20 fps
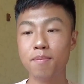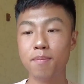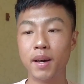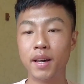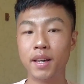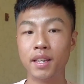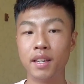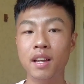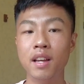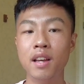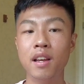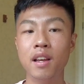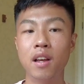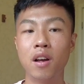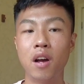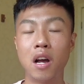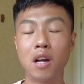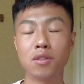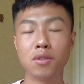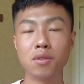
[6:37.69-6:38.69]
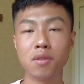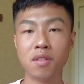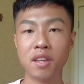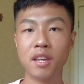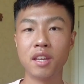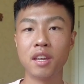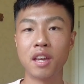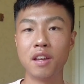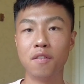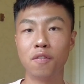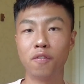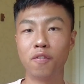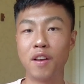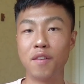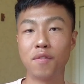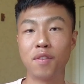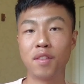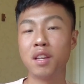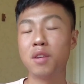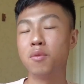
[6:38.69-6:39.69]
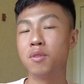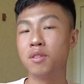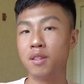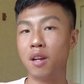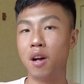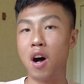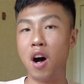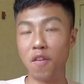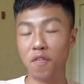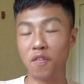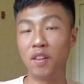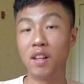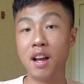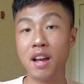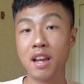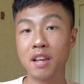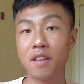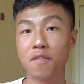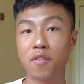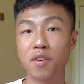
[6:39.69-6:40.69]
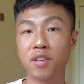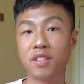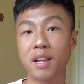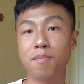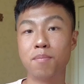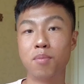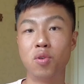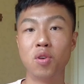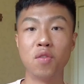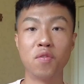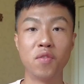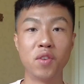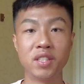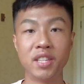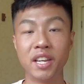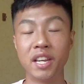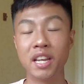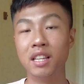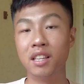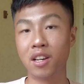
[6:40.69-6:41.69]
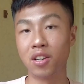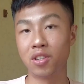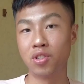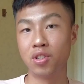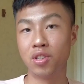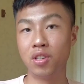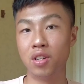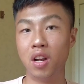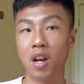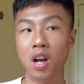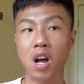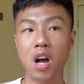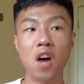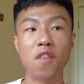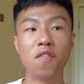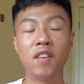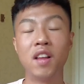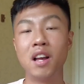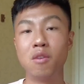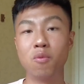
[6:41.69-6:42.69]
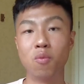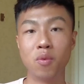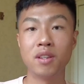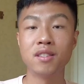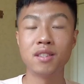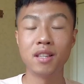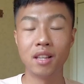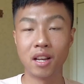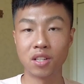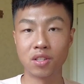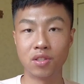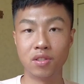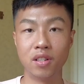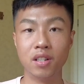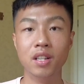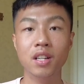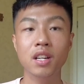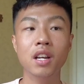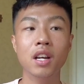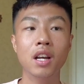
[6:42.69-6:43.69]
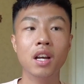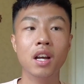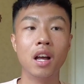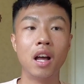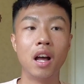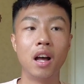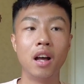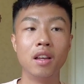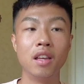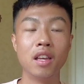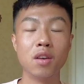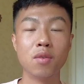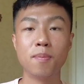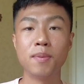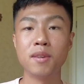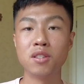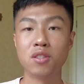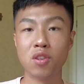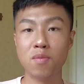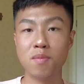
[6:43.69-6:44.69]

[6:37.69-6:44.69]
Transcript: But I also think if everything was offline, for example, if you're taking lecture offline with the lecturer, it would be so